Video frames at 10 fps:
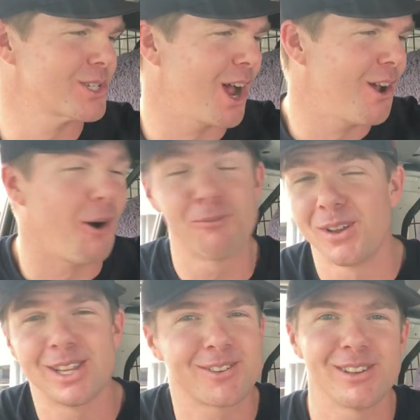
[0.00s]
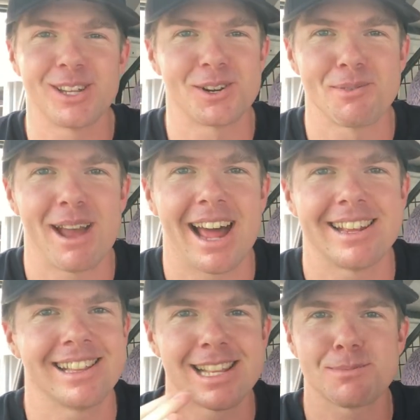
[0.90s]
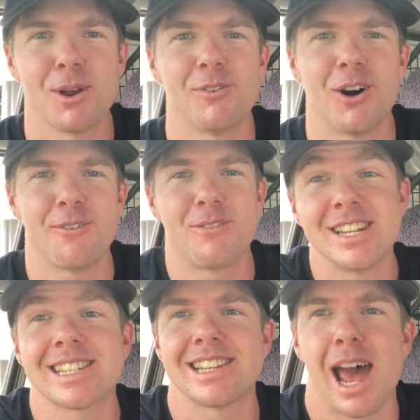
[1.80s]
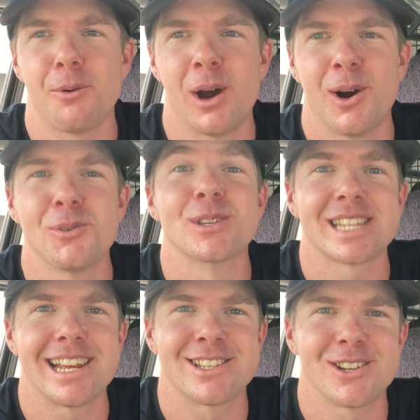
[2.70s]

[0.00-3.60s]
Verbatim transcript: So I'm feeling really good about it. Let's move on, finish the day well. We'll see you